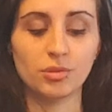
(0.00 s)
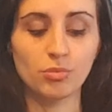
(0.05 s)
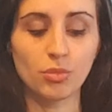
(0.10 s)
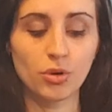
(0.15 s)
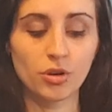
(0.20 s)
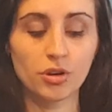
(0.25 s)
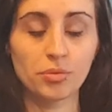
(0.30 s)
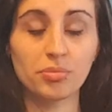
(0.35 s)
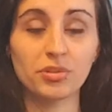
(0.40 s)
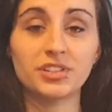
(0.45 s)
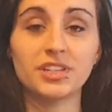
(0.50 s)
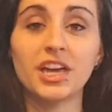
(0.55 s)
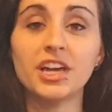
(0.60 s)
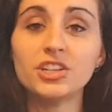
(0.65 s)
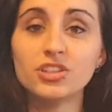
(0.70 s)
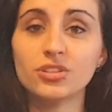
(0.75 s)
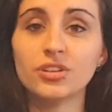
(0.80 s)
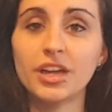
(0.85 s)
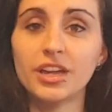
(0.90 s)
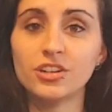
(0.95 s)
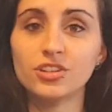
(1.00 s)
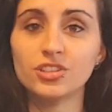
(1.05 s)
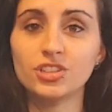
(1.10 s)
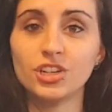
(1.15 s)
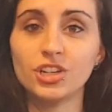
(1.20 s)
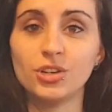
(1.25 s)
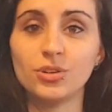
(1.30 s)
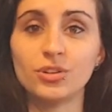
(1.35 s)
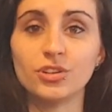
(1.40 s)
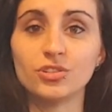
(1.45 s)
more potential energy
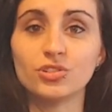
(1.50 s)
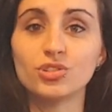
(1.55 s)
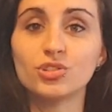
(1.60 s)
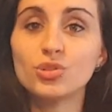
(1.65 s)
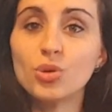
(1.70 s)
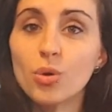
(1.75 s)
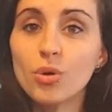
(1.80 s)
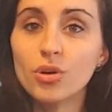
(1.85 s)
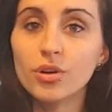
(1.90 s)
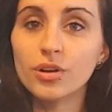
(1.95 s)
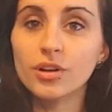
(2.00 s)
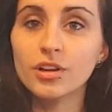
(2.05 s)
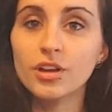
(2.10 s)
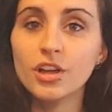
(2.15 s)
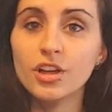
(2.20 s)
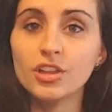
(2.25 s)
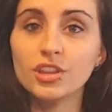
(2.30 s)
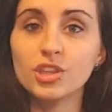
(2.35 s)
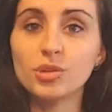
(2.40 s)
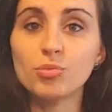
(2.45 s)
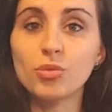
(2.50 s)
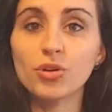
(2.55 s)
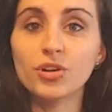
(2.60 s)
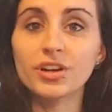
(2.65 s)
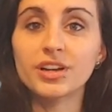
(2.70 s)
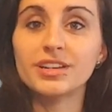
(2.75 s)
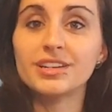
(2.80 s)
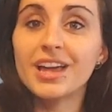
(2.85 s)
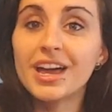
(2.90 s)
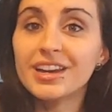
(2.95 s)
you can store, the more
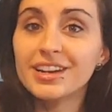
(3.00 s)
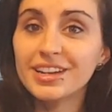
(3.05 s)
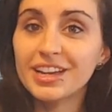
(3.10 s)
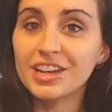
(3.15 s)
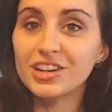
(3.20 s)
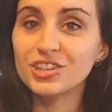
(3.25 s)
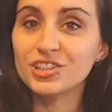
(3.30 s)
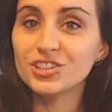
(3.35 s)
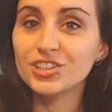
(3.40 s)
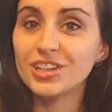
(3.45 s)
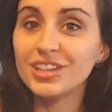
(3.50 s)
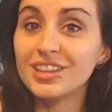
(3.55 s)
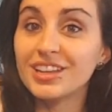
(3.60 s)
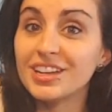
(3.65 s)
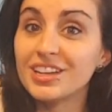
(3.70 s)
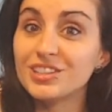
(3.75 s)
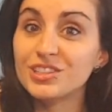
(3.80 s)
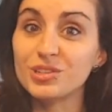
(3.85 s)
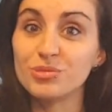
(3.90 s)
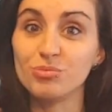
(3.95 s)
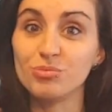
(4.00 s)
kinetic energy that gets it